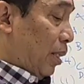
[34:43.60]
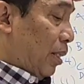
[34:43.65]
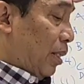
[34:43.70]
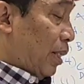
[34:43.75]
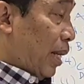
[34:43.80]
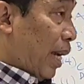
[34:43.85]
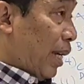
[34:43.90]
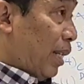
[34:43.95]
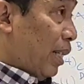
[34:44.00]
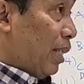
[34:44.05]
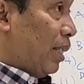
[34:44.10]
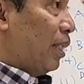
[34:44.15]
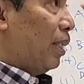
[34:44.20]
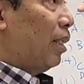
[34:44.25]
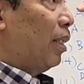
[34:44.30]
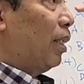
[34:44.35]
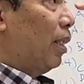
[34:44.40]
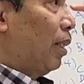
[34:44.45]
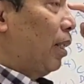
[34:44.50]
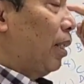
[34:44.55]
Sinus.
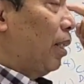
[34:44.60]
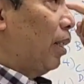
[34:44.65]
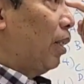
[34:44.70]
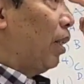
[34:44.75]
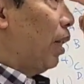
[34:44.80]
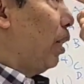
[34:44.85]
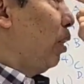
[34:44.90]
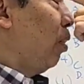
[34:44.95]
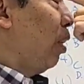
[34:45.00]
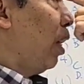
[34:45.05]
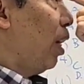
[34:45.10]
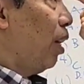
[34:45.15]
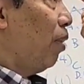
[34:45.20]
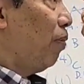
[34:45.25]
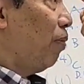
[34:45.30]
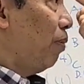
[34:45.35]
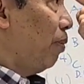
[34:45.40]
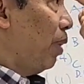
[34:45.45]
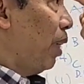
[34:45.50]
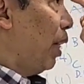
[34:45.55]
Okay, you
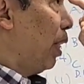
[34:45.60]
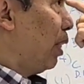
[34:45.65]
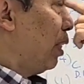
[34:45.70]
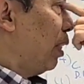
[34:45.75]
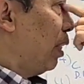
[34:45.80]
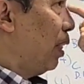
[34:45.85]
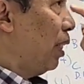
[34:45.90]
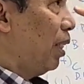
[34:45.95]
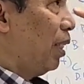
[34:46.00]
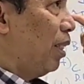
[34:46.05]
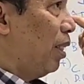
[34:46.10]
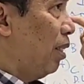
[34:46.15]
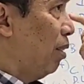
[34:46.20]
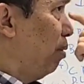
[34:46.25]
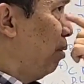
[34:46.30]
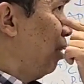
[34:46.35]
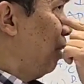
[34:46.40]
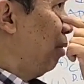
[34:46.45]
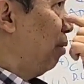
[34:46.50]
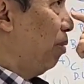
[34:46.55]
have actually
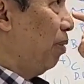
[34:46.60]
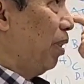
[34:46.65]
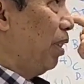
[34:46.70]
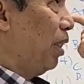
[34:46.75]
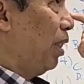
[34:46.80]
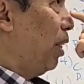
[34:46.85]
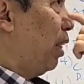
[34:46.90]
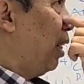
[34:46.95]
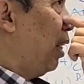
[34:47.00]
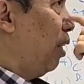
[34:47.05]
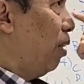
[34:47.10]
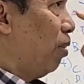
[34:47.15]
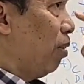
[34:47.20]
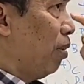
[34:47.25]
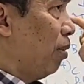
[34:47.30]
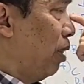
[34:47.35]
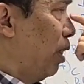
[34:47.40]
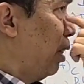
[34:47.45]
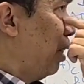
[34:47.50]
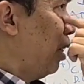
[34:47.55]
3
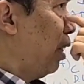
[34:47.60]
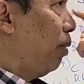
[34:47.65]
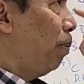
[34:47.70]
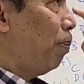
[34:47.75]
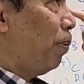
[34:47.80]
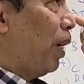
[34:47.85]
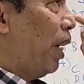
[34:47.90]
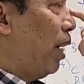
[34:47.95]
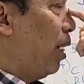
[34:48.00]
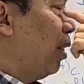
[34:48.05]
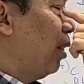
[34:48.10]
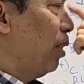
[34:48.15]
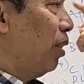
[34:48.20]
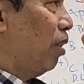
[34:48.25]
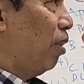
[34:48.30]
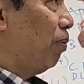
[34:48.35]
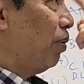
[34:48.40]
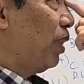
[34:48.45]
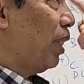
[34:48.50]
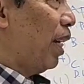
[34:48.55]
pairs
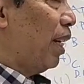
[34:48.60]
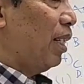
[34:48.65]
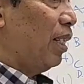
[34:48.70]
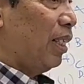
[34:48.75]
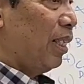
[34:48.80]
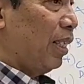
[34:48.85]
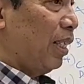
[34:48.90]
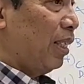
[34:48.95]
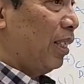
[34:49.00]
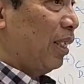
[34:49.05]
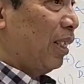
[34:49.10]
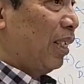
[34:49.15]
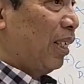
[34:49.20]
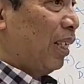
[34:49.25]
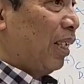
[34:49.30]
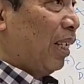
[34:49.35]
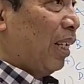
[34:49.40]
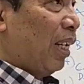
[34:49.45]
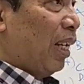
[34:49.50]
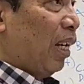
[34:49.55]
of sinuses.
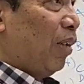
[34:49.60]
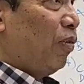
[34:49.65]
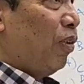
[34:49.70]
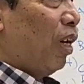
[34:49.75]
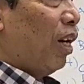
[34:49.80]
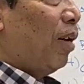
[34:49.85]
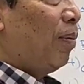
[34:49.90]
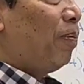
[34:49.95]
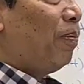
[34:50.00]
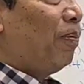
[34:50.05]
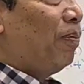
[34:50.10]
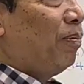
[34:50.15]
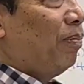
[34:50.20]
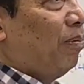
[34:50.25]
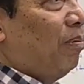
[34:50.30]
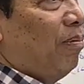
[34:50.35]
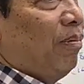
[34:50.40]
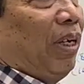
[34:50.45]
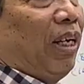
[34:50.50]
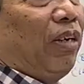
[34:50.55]
If you have
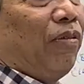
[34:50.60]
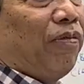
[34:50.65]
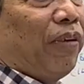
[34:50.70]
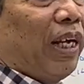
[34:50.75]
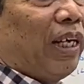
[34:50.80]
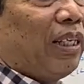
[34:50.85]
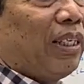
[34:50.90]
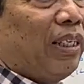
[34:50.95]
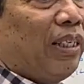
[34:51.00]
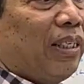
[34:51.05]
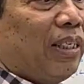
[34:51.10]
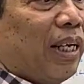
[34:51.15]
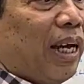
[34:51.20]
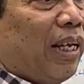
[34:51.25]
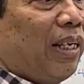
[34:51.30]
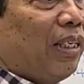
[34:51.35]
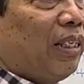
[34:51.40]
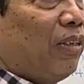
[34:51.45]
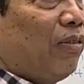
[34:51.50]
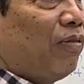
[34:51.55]
infection,
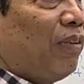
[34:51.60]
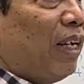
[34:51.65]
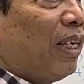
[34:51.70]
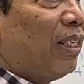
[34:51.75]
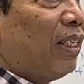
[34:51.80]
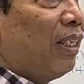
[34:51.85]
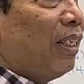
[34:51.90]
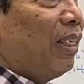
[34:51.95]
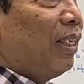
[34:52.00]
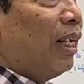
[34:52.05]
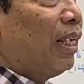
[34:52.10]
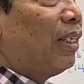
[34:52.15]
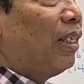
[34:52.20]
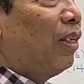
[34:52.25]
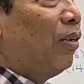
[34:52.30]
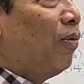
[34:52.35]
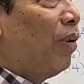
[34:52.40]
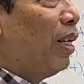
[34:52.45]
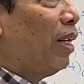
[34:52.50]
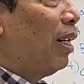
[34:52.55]
sinus infection, that's
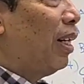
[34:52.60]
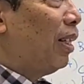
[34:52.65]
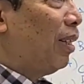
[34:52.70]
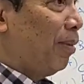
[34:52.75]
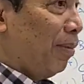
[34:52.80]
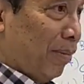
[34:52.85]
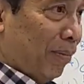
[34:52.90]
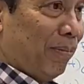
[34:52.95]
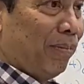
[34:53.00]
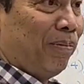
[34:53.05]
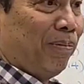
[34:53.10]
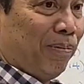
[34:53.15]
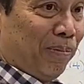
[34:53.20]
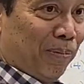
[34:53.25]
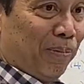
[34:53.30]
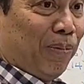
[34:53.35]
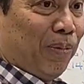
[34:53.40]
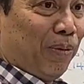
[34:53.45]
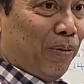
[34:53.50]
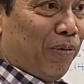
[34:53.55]
the one that
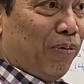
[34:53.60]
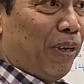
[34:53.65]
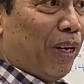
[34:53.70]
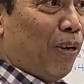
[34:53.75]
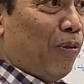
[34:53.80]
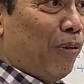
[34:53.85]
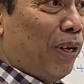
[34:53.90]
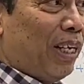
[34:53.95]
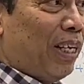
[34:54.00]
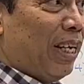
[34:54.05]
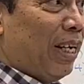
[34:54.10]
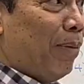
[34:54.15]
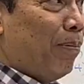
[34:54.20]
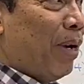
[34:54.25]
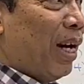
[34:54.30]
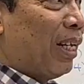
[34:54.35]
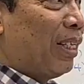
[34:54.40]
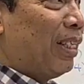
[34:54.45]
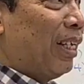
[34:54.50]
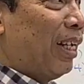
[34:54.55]
filled with the
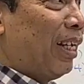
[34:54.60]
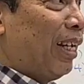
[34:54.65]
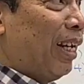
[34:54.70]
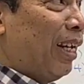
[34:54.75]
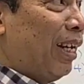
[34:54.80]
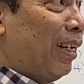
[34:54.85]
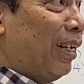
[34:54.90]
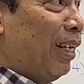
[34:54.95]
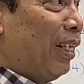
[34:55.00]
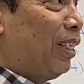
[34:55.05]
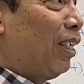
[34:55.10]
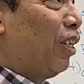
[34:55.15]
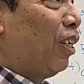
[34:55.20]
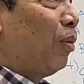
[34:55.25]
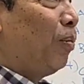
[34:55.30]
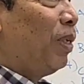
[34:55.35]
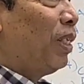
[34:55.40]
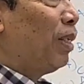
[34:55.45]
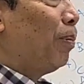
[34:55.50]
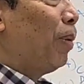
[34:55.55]
bacteria. It's
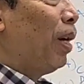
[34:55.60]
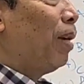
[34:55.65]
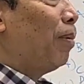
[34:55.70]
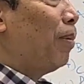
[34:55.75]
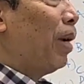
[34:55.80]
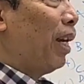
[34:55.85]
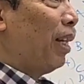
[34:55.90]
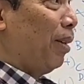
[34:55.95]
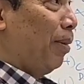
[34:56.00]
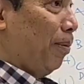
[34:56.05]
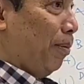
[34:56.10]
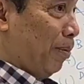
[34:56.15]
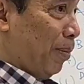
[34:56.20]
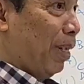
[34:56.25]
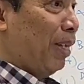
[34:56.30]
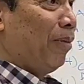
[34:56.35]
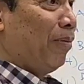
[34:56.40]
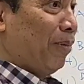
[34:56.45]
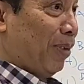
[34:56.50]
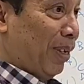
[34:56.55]
gonna be smell bad,
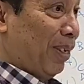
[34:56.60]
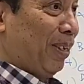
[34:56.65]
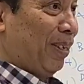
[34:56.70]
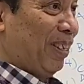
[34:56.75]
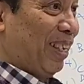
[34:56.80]
believe me.